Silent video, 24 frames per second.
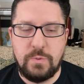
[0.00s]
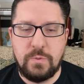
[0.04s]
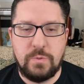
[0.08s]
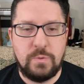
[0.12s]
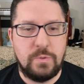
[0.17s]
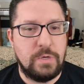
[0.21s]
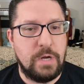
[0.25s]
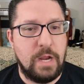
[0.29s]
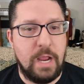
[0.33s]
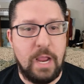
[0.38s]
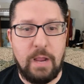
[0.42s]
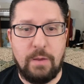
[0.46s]

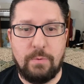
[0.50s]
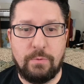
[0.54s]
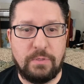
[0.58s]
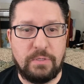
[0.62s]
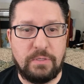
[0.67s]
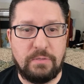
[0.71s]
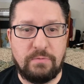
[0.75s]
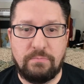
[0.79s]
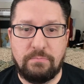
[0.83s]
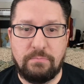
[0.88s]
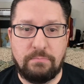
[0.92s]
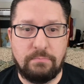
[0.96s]
That would...
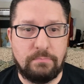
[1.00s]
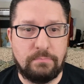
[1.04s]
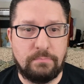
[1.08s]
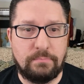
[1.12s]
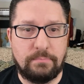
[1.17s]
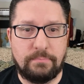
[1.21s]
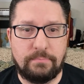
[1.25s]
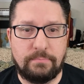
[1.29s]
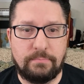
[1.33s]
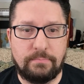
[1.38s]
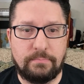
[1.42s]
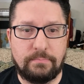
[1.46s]

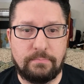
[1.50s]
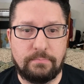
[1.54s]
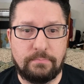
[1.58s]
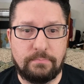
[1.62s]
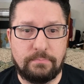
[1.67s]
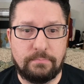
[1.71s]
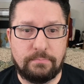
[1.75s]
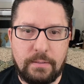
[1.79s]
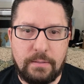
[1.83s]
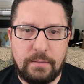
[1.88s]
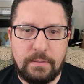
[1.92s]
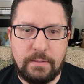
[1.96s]

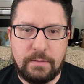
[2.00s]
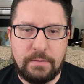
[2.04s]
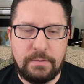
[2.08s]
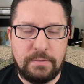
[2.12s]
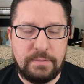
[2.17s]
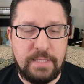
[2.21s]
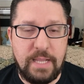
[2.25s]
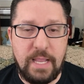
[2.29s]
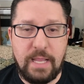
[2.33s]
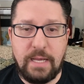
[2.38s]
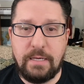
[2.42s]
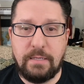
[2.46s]

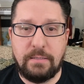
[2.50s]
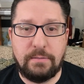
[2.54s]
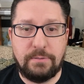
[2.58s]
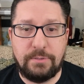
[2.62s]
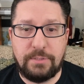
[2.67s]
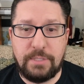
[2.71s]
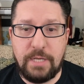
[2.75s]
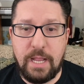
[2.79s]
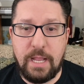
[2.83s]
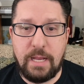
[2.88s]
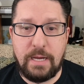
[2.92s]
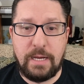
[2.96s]
Daniel and
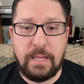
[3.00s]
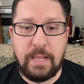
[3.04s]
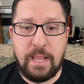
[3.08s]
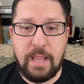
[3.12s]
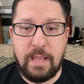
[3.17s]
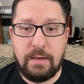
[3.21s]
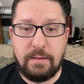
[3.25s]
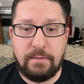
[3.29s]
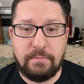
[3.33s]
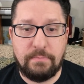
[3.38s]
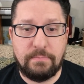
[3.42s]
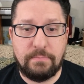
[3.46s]
Johnny
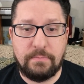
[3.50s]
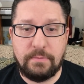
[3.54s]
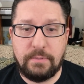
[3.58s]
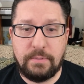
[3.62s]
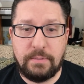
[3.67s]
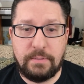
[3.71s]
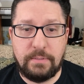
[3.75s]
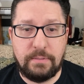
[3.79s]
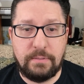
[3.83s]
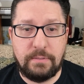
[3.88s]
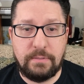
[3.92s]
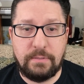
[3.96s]
had to
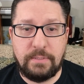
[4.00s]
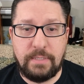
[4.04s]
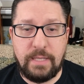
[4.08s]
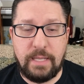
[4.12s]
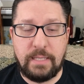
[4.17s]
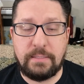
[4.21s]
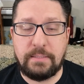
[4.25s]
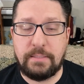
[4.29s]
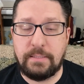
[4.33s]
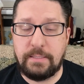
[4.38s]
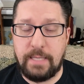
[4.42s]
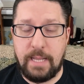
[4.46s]
get
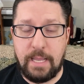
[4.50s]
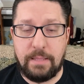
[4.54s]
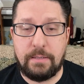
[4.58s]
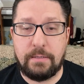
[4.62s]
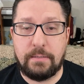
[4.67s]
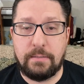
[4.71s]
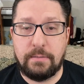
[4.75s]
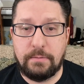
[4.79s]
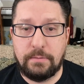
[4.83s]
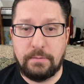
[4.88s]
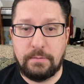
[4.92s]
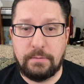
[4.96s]
together.
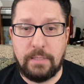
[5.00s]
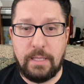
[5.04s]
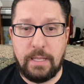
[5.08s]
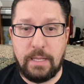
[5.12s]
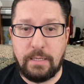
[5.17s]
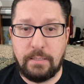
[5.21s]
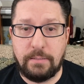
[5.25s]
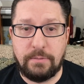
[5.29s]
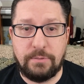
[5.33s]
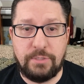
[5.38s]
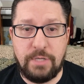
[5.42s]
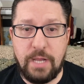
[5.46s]
Like,
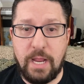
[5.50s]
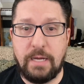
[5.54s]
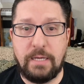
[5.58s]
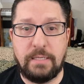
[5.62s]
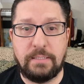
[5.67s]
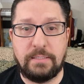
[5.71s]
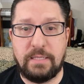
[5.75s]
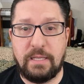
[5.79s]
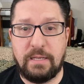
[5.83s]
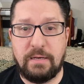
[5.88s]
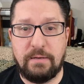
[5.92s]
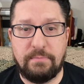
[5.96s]
Johnny's
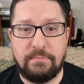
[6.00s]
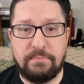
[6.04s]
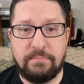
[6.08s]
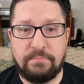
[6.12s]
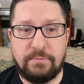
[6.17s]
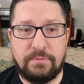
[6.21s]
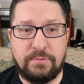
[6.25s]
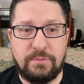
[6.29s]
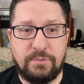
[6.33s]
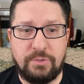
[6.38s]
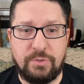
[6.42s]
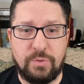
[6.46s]
got to
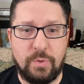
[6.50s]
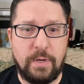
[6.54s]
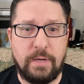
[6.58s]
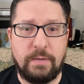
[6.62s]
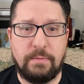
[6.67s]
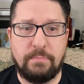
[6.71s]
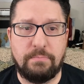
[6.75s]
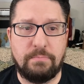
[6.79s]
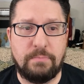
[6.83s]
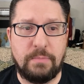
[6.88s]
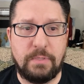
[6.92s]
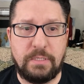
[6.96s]

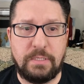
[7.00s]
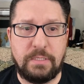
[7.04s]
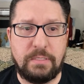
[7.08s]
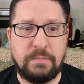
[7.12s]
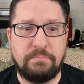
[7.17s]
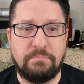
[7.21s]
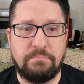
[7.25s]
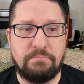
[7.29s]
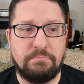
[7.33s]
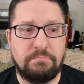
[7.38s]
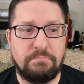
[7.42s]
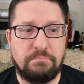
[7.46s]
join
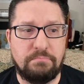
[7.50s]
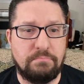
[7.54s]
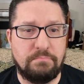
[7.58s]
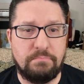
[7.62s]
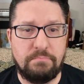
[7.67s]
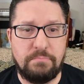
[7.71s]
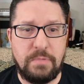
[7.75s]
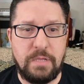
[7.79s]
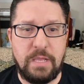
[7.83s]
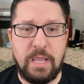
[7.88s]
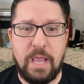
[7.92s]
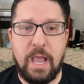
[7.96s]

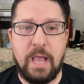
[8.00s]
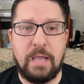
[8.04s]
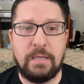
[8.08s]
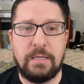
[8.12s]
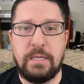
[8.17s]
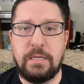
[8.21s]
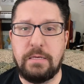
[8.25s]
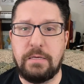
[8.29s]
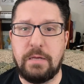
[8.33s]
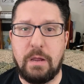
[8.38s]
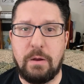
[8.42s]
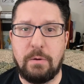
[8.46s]

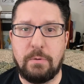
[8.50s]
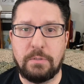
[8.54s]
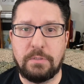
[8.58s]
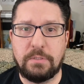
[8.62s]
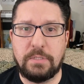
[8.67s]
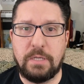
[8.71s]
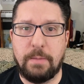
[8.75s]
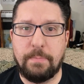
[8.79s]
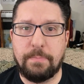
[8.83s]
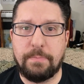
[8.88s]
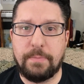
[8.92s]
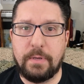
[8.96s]
Miyagi-Do or
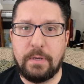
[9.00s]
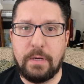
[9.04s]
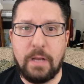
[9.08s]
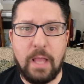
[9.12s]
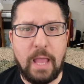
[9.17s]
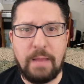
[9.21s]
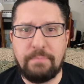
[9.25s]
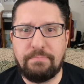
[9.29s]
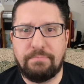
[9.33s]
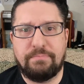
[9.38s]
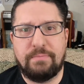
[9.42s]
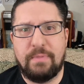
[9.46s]
something.
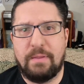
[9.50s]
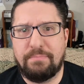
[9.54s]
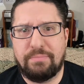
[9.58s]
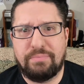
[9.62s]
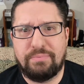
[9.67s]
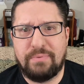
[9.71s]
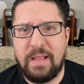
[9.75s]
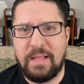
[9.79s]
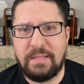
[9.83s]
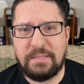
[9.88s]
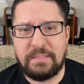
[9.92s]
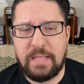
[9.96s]

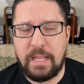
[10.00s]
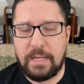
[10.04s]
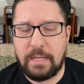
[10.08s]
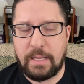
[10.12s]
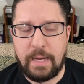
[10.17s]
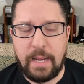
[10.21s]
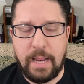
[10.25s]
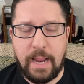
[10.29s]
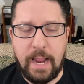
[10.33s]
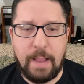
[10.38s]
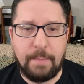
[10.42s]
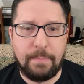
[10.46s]
That's not going to
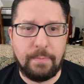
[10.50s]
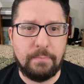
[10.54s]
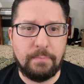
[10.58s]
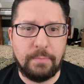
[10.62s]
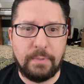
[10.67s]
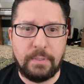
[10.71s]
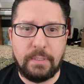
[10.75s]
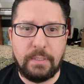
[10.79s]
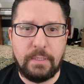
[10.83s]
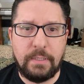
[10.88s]
happen, but...